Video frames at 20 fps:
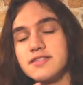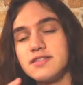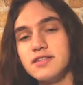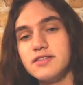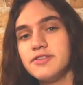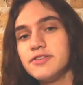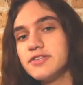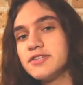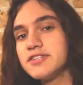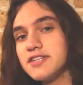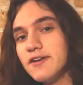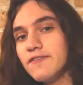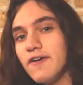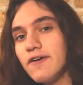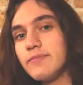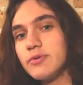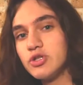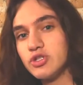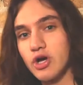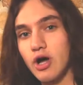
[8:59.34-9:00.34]
the stuff I've
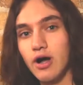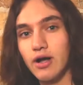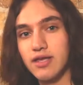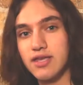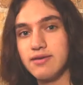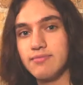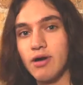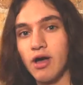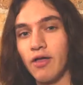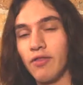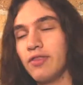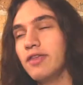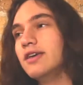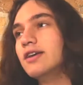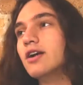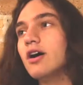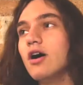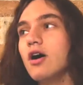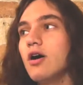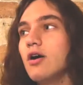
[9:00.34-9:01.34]
been talking about, it
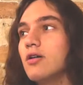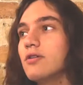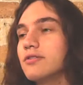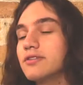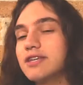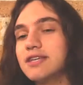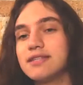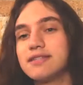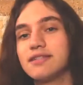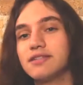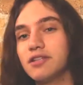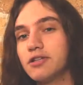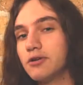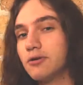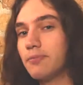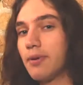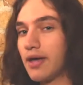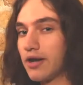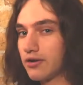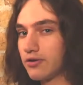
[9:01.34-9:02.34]
all gets a little
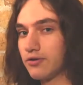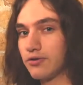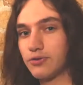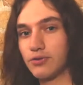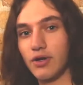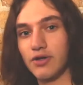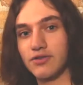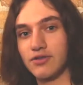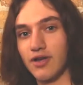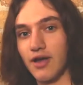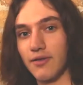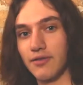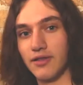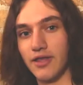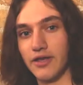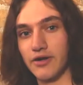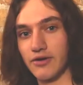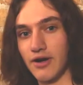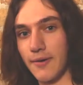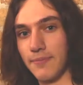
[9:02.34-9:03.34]
better throughout the
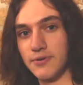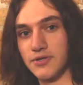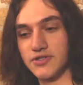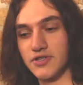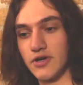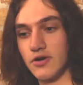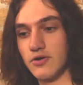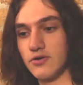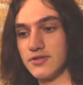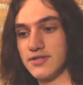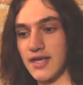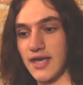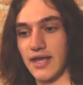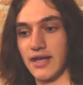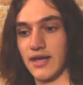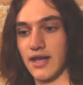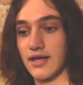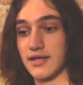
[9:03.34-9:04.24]
later episodes, and a